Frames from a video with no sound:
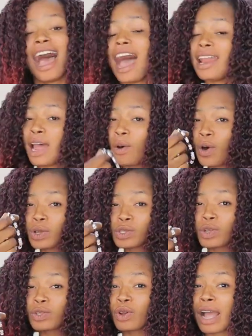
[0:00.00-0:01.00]
And I'll
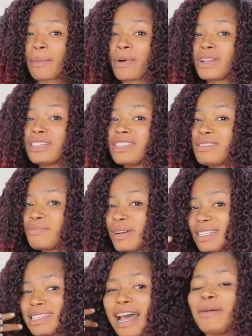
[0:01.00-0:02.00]
also talk about this
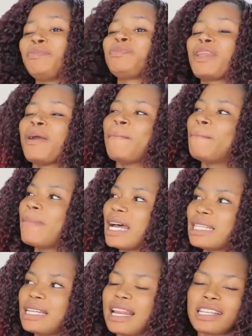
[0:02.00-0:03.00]
maza.
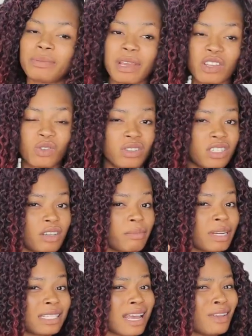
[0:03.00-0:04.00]
Masu lesbian sun ce,
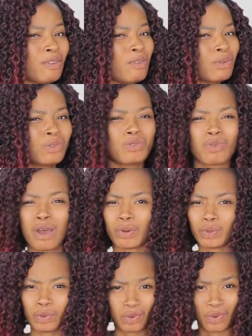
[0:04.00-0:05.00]
maza, you don't know
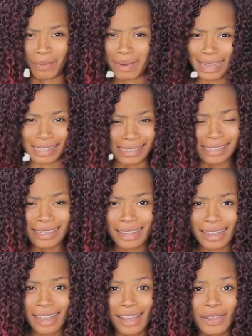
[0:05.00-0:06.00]
how to romance.
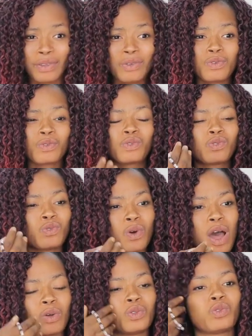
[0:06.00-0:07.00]
You don't know
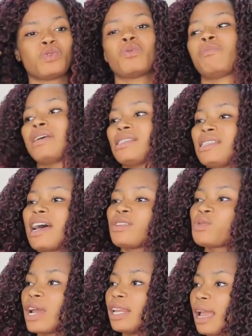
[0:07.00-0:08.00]
how to romance.
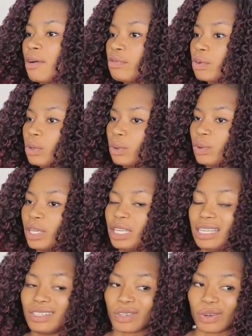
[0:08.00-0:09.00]
That's why they are
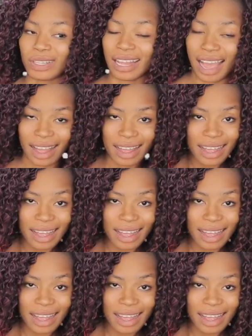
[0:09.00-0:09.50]
following each other.